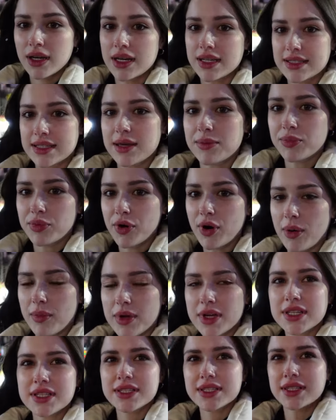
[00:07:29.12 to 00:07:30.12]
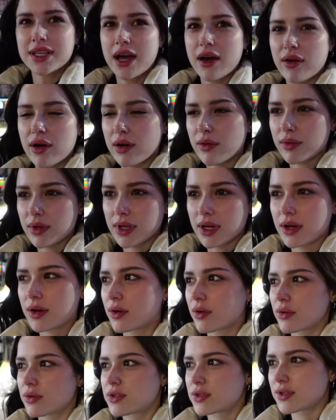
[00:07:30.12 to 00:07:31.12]
As I promised, now I want to
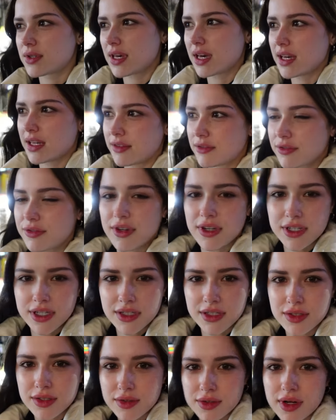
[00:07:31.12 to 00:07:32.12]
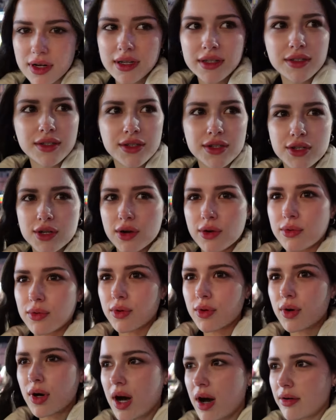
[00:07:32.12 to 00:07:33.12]
go to that fashion street to show
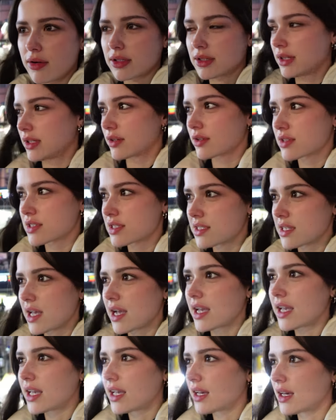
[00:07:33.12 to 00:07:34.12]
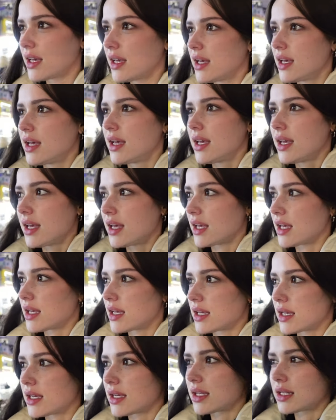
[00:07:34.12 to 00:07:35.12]
you how it looks like.
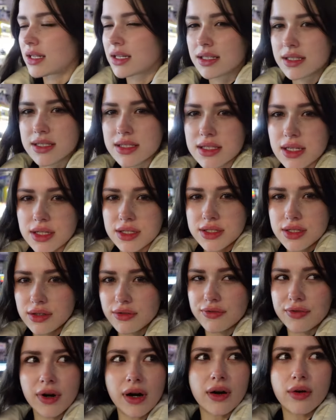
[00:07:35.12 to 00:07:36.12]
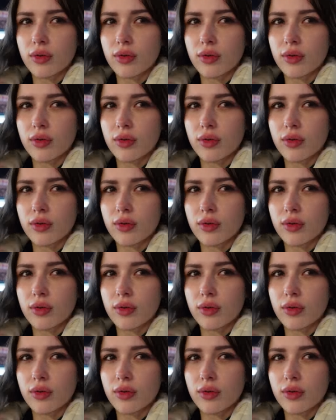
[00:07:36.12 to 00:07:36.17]
And it's not too far